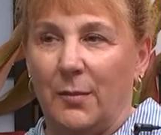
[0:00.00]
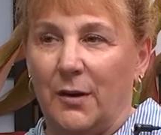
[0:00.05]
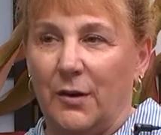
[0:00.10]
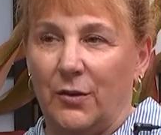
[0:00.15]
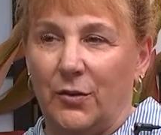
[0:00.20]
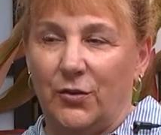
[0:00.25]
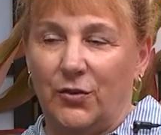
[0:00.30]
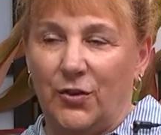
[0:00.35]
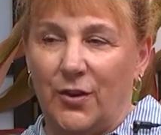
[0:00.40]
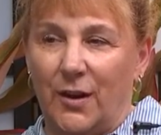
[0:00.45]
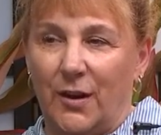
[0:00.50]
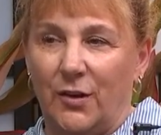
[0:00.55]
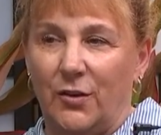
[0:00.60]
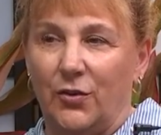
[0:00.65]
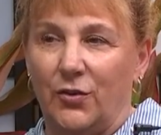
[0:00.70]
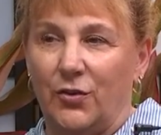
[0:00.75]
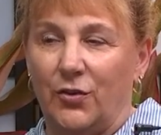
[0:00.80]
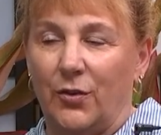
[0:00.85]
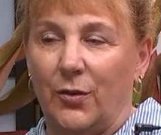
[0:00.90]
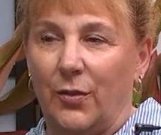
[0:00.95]
It could
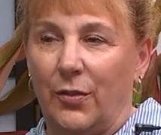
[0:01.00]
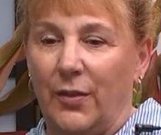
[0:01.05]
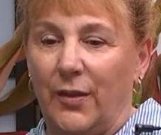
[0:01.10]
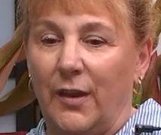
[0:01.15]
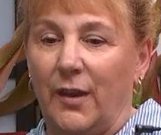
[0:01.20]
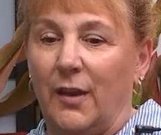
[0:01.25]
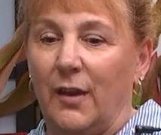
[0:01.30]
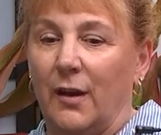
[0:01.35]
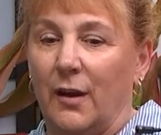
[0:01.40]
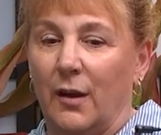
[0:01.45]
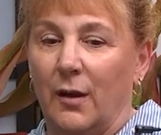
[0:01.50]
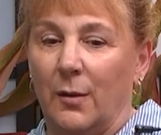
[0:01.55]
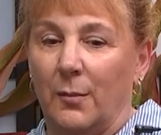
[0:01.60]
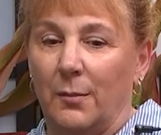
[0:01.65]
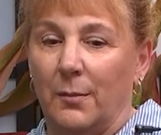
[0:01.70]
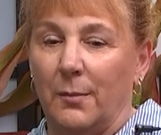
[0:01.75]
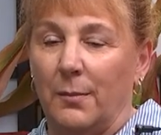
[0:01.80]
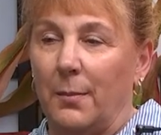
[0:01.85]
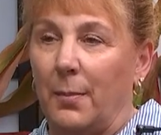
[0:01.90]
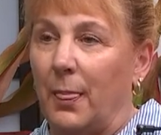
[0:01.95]
change the
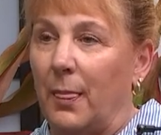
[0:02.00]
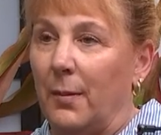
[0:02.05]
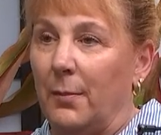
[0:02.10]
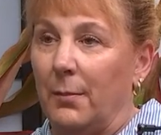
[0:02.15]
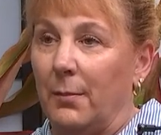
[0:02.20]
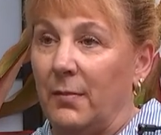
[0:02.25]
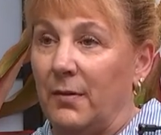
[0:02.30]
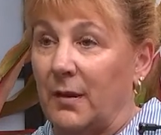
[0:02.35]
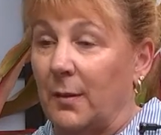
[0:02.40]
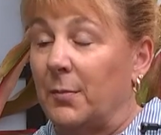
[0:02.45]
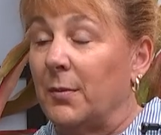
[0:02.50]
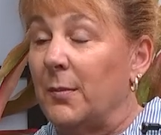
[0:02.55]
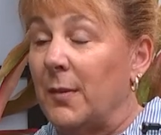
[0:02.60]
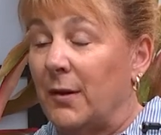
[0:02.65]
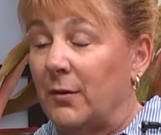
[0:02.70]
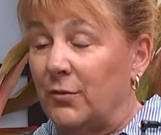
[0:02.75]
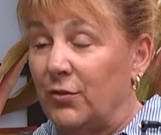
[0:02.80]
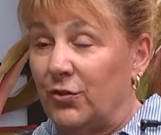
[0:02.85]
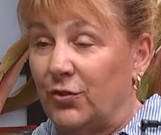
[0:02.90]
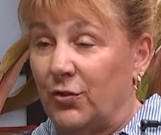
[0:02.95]
um,
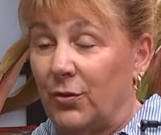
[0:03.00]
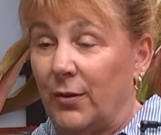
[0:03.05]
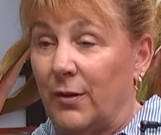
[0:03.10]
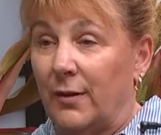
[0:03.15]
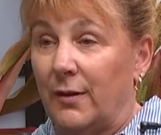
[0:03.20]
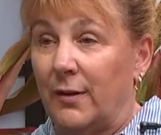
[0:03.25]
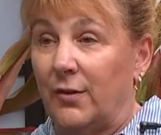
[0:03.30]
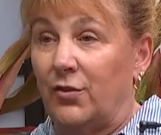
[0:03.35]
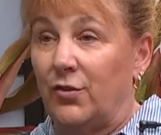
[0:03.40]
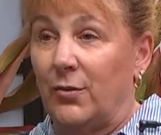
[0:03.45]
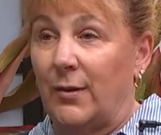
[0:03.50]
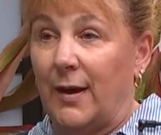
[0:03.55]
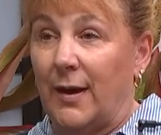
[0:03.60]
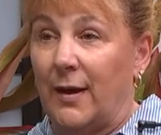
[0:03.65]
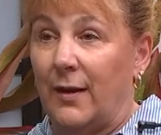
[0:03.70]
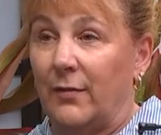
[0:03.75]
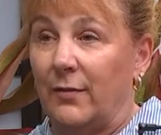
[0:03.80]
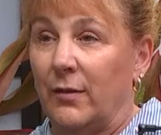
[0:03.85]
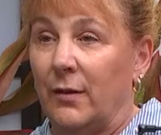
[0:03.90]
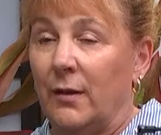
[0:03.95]
supplemental insurance that you
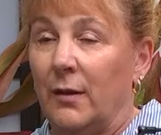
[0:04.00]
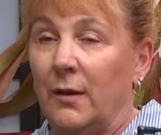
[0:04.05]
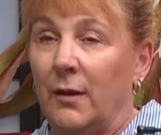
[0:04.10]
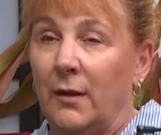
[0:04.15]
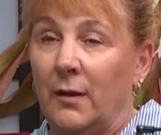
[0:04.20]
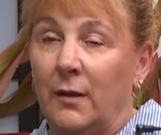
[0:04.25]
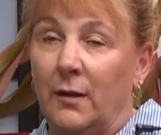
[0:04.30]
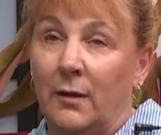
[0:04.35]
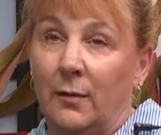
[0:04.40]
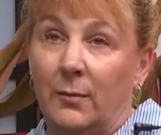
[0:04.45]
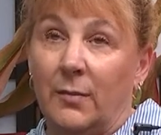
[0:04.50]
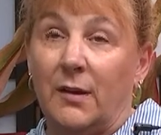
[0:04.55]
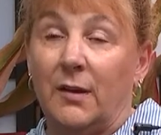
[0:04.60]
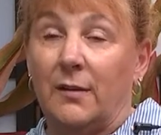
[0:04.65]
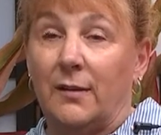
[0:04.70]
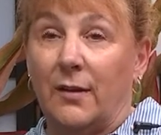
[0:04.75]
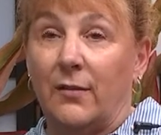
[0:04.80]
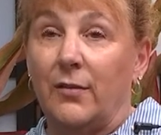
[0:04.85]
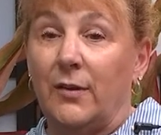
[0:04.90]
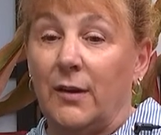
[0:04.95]
have,
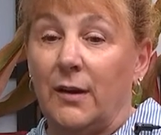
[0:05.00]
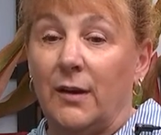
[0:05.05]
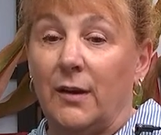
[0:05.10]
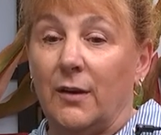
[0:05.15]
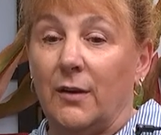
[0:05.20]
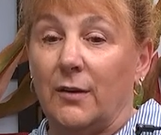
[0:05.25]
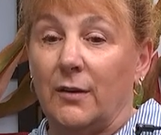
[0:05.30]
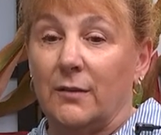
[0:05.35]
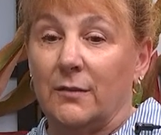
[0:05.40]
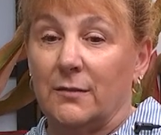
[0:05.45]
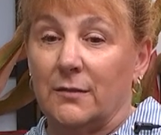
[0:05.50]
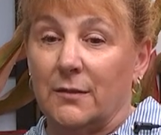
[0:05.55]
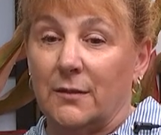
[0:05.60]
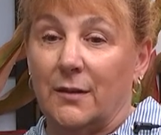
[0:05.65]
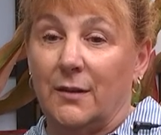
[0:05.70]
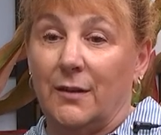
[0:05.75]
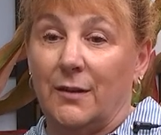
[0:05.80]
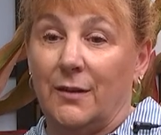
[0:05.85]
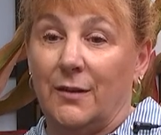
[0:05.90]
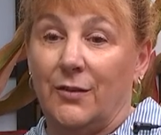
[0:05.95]
because every year
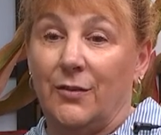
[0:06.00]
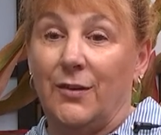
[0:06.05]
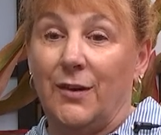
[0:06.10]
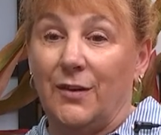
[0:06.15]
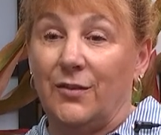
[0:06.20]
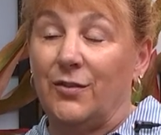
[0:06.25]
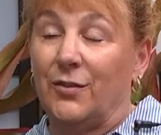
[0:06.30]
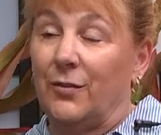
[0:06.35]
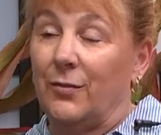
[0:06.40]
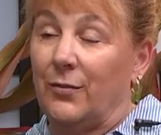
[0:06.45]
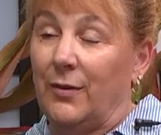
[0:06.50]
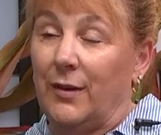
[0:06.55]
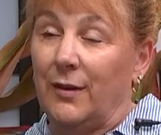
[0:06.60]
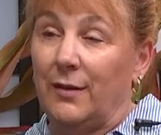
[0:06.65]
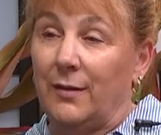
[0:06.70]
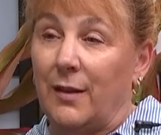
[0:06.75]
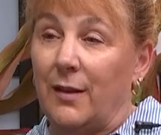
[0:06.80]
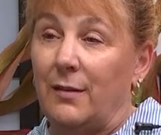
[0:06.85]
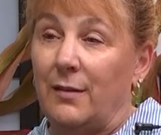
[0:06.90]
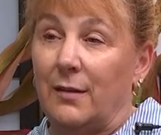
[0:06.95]
you need to
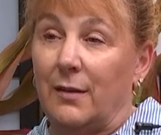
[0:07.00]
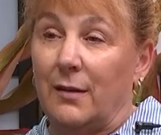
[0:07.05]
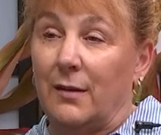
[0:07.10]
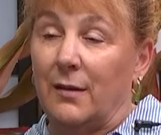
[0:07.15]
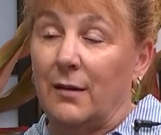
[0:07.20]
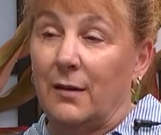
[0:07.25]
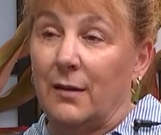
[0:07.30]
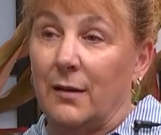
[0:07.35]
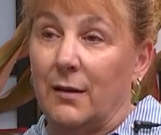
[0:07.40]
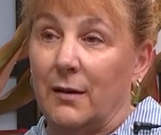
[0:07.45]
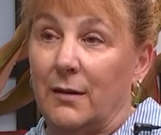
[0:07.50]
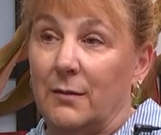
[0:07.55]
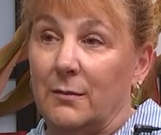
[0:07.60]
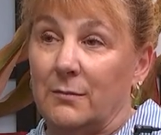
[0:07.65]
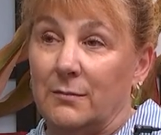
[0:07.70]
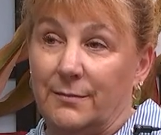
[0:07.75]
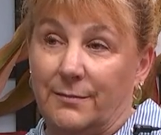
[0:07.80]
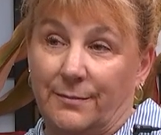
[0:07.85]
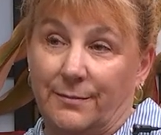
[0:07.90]
reassess it. Um, right.